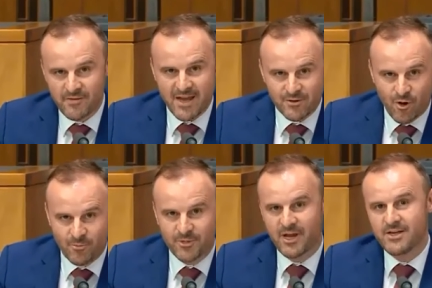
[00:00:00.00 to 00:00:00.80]
that
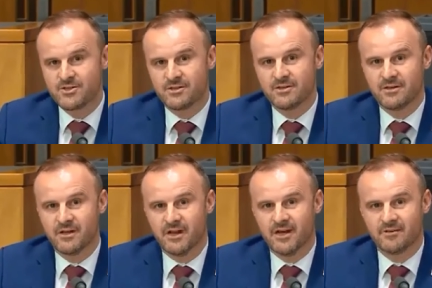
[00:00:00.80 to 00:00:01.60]
combination
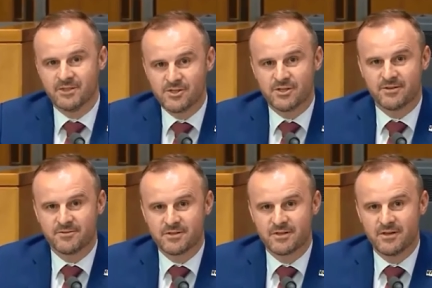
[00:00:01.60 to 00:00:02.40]
uh, of
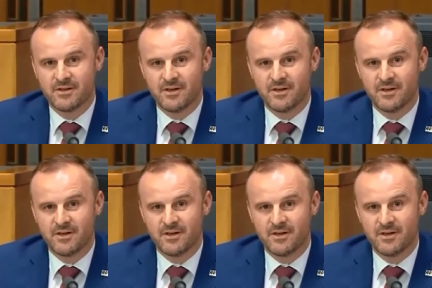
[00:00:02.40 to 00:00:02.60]
initiatives